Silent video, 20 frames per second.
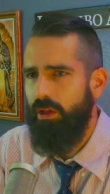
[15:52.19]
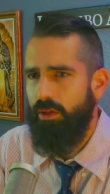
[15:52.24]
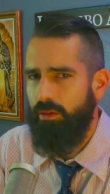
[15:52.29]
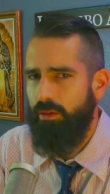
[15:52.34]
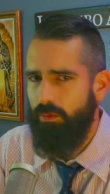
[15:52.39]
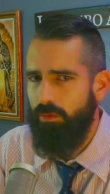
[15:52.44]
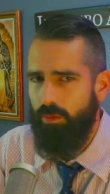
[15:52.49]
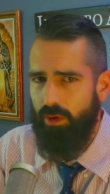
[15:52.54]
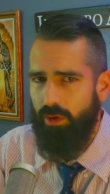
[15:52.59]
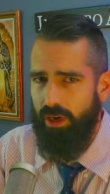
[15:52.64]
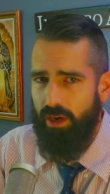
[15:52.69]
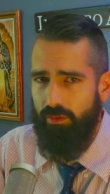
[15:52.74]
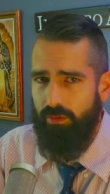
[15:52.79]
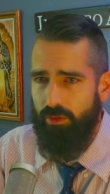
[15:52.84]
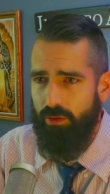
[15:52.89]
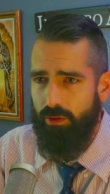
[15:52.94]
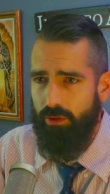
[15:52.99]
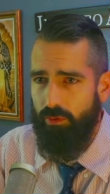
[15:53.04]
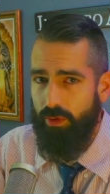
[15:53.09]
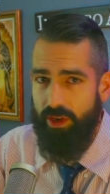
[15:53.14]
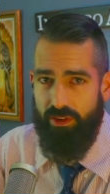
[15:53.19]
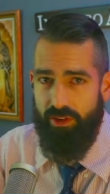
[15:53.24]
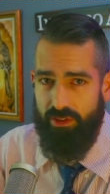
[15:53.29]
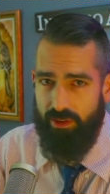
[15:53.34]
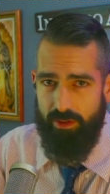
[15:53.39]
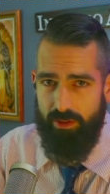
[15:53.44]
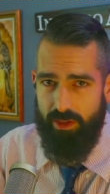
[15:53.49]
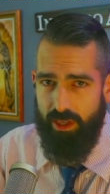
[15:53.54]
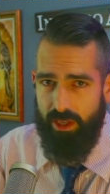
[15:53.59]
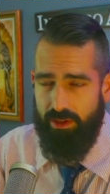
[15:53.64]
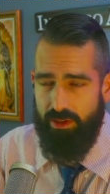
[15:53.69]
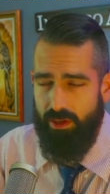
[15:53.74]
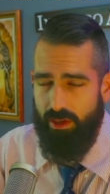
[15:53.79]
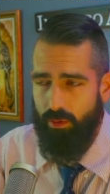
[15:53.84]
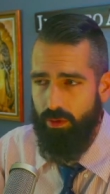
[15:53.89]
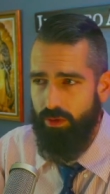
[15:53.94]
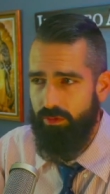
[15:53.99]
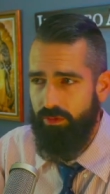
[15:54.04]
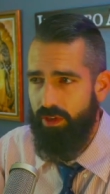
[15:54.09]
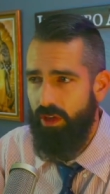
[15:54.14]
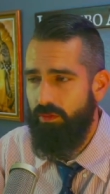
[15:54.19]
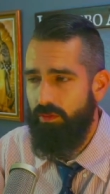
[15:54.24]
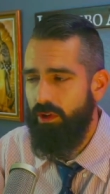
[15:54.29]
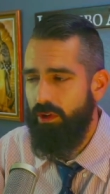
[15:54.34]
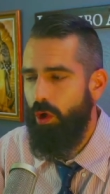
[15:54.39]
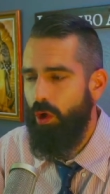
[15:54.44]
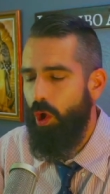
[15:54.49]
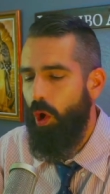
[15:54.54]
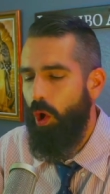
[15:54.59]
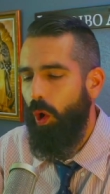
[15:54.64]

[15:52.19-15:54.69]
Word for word: whatever the reason that they would have given,